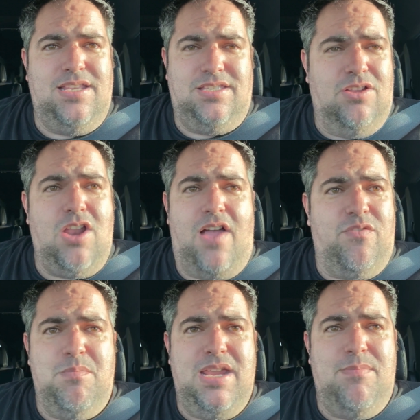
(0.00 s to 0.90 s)
It's still not
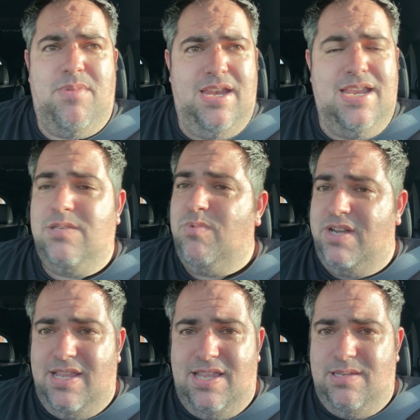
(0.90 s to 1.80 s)
for me, but it is what
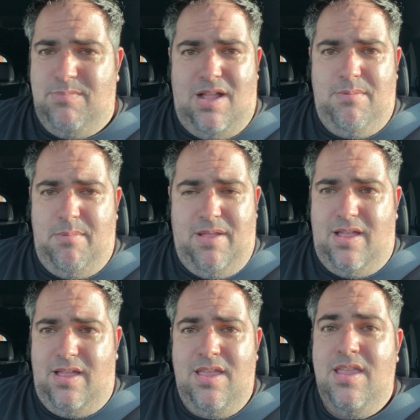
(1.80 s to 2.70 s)
it is, blah, blah, blah.